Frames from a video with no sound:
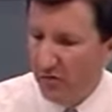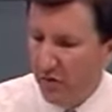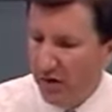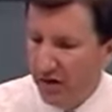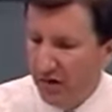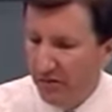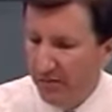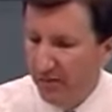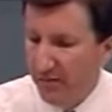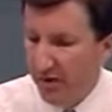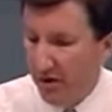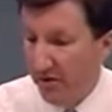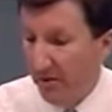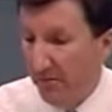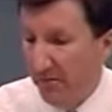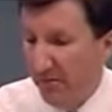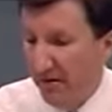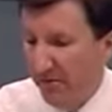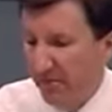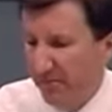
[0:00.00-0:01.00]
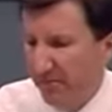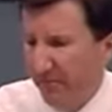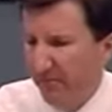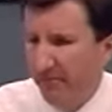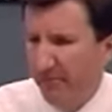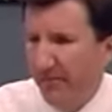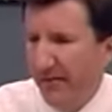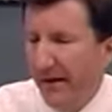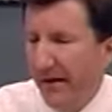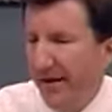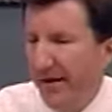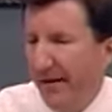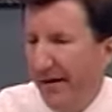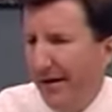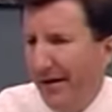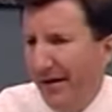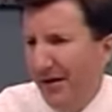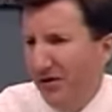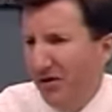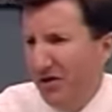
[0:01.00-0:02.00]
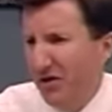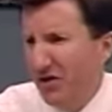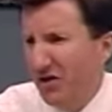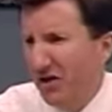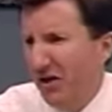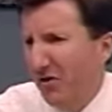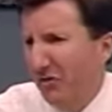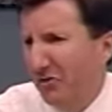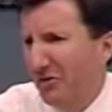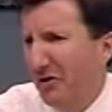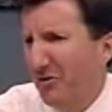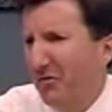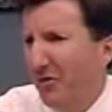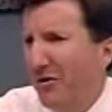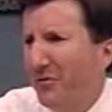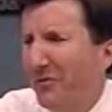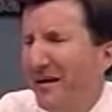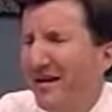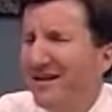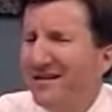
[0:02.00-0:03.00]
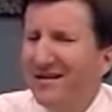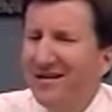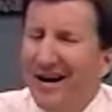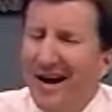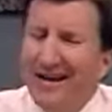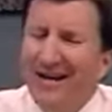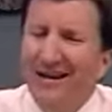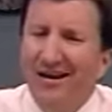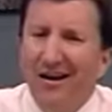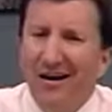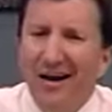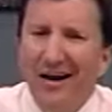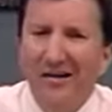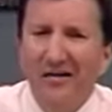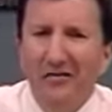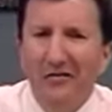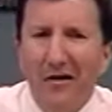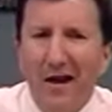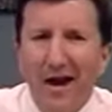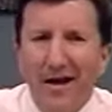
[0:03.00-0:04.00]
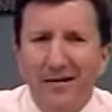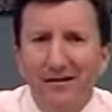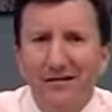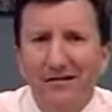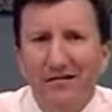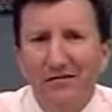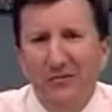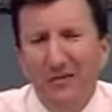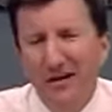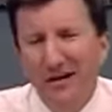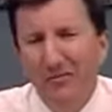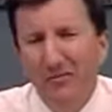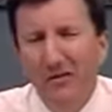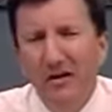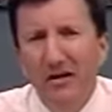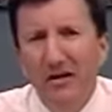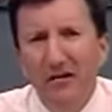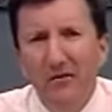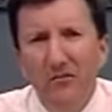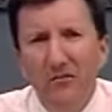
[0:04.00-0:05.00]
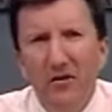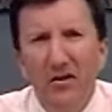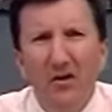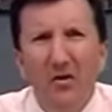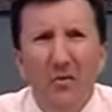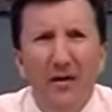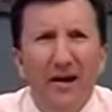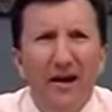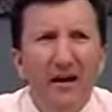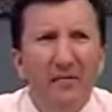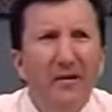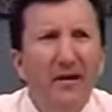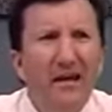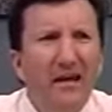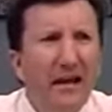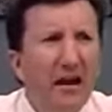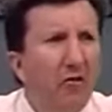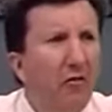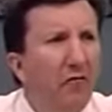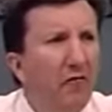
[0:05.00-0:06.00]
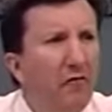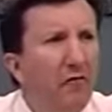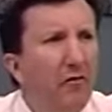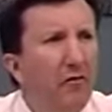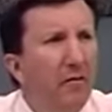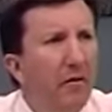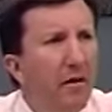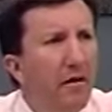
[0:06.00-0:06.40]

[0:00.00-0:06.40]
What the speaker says: We're gonna, but just, when we sign contracts, we got to be careful.